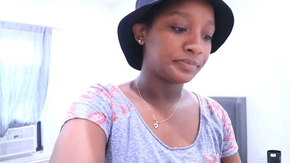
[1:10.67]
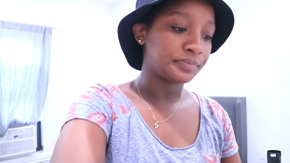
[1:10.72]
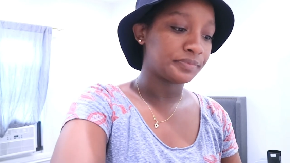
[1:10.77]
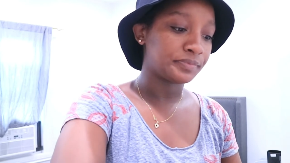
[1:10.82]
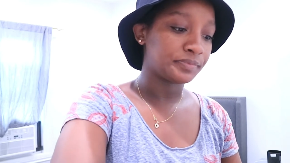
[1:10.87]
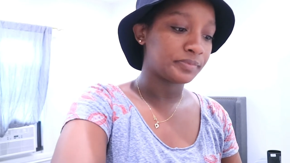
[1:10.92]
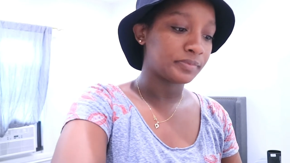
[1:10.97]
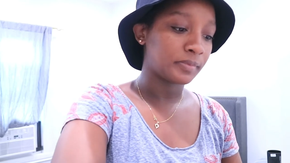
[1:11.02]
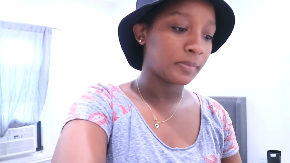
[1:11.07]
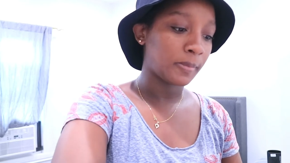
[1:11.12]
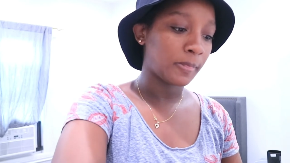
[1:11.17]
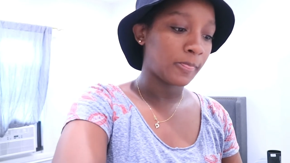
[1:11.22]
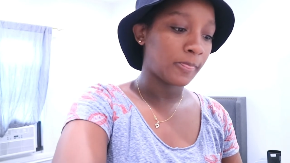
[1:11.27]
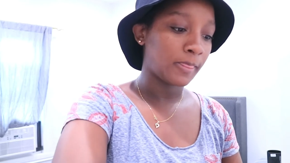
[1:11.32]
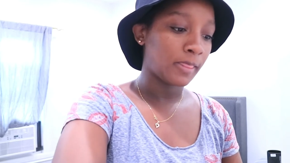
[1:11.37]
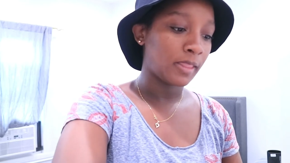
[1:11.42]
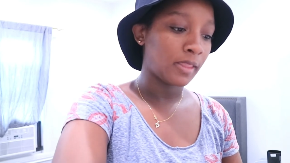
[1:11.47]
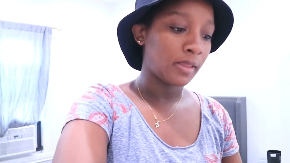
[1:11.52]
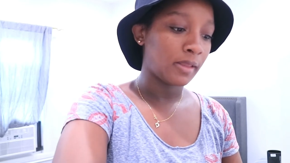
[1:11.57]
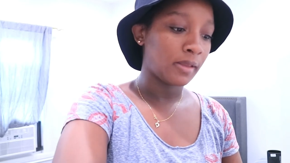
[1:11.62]

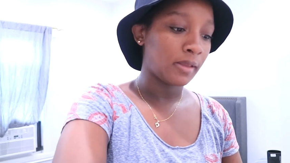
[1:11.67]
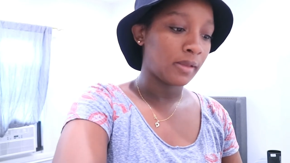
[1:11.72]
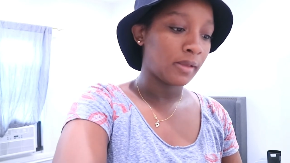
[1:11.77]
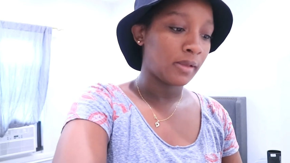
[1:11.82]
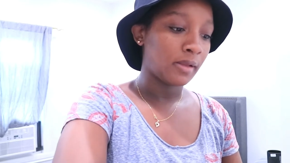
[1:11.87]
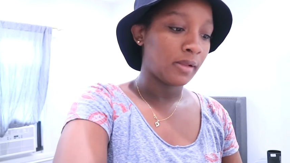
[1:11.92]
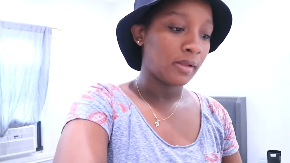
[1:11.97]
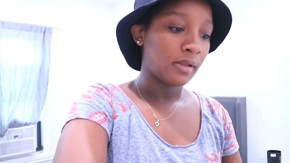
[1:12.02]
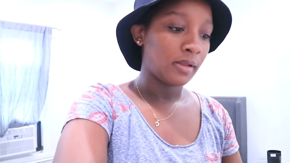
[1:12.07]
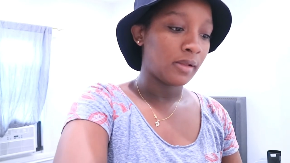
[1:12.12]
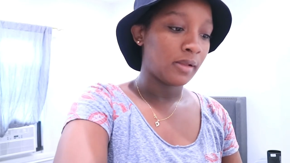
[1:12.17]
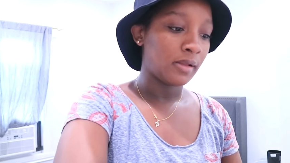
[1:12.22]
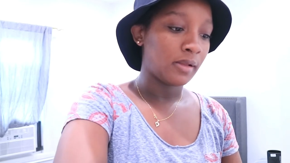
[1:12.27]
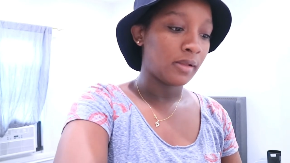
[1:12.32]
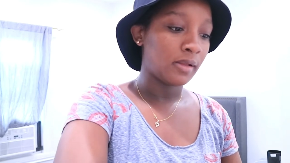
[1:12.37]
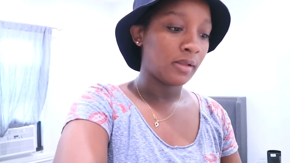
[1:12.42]
[no speech]